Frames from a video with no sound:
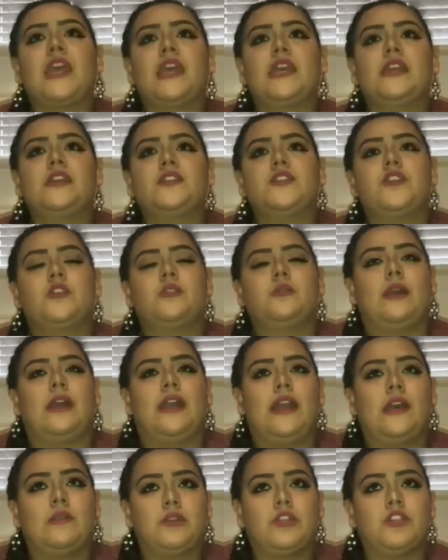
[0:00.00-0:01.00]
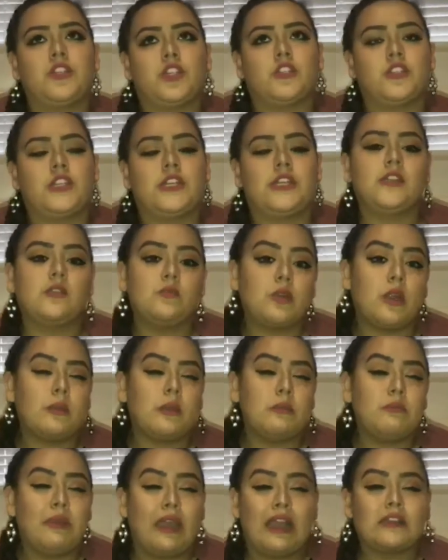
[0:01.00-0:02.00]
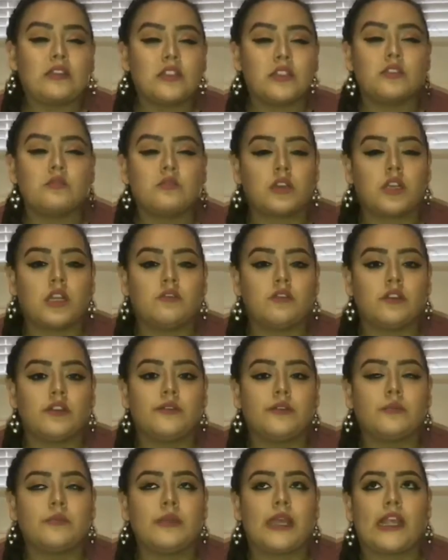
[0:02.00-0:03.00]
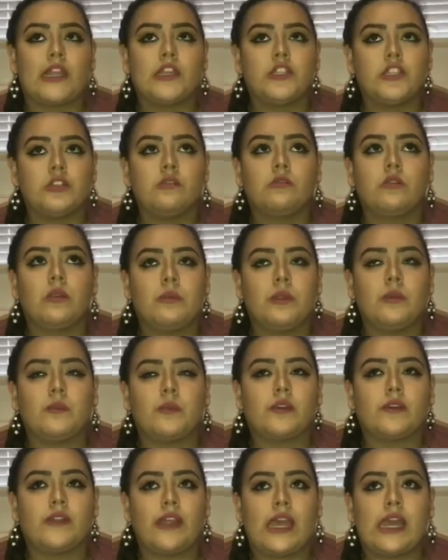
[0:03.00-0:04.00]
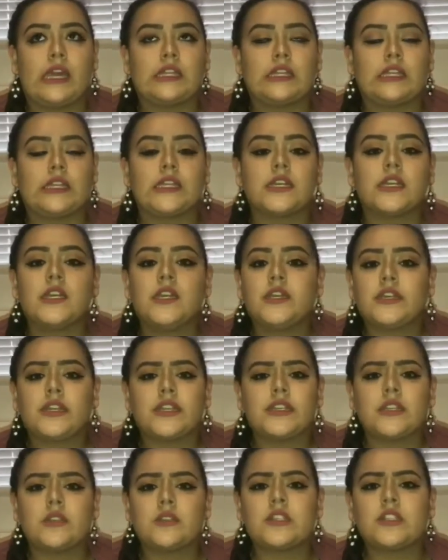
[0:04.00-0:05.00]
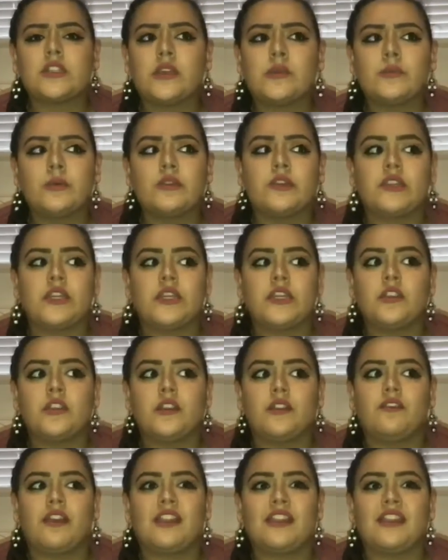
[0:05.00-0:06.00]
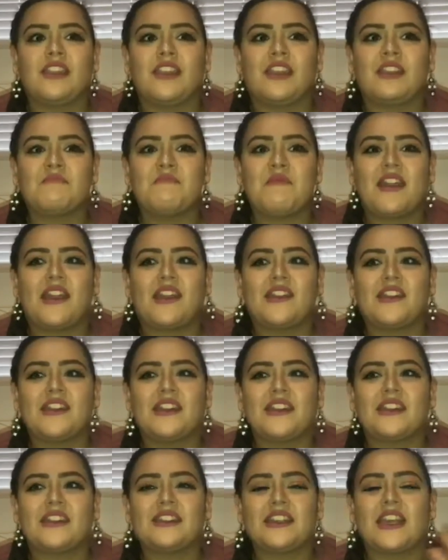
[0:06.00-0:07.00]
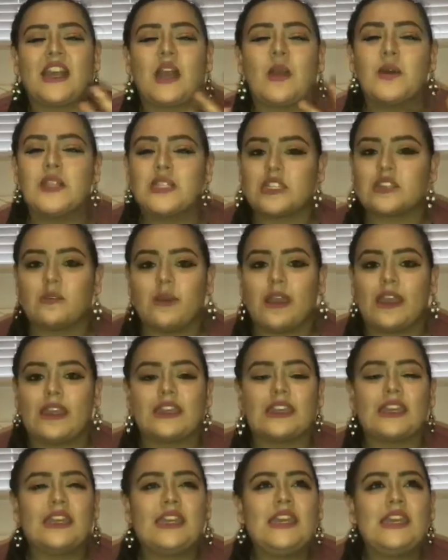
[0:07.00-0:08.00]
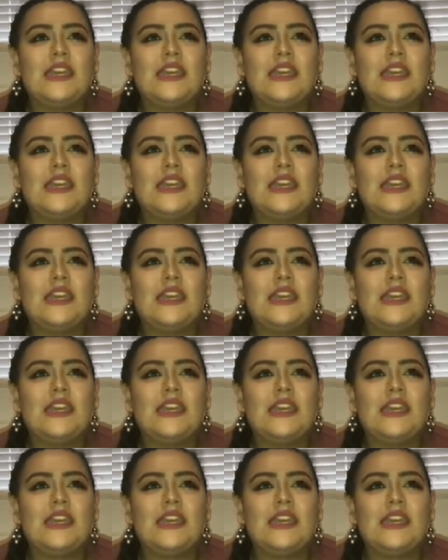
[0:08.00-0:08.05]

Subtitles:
And so I had my surgery, and they brought me back to the recovery room. Like, I do remember that, like, because I was still able to hear everything, but I couldn't, like, I wasn't awake.